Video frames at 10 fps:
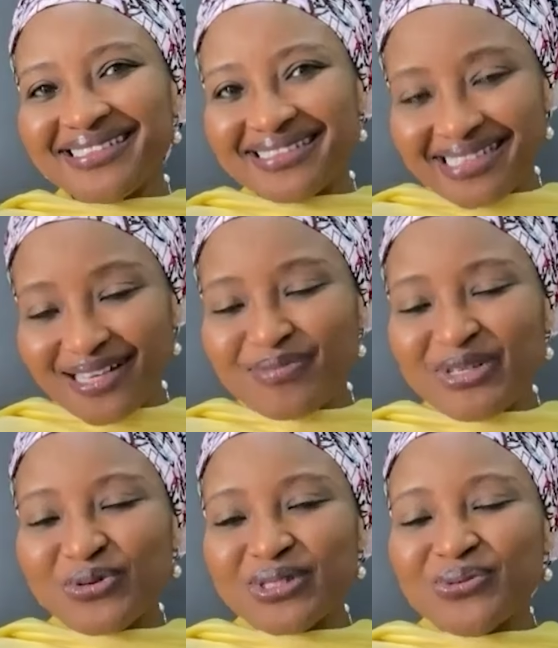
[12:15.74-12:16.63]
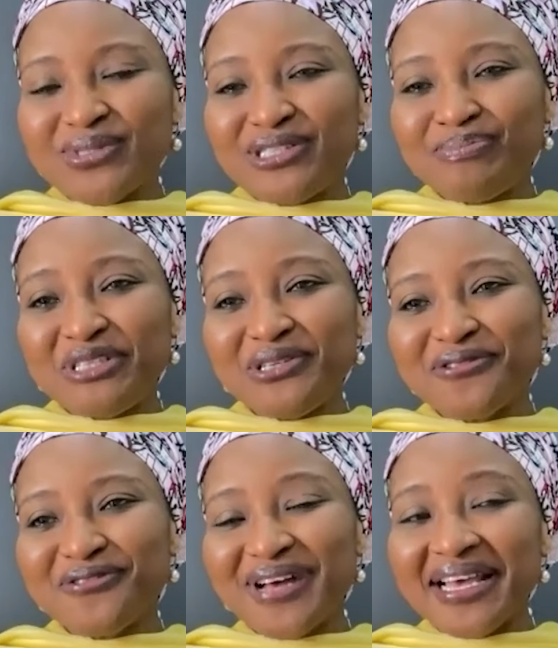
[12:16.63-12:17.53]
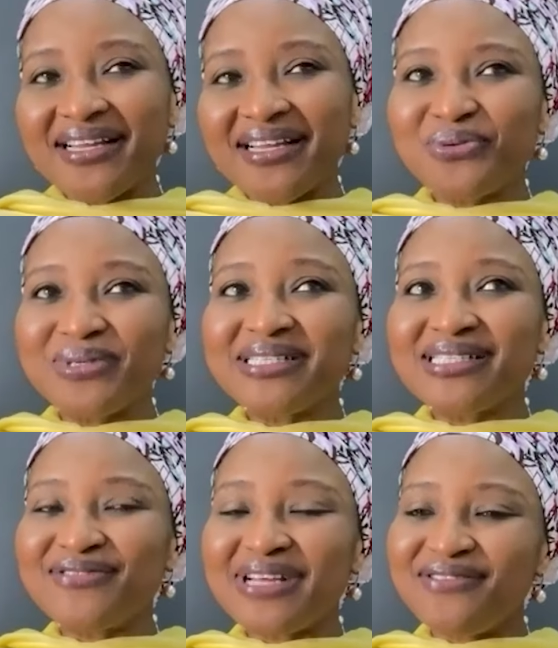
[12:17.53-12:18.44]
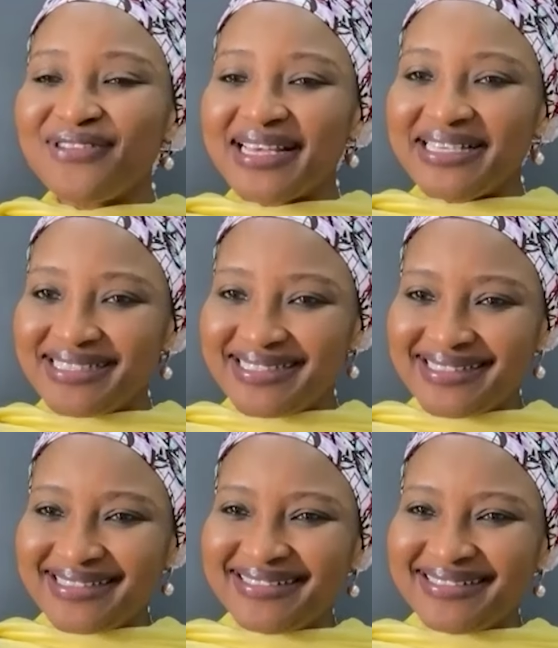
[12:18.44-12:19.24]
Tell me, what would be your final words of advice?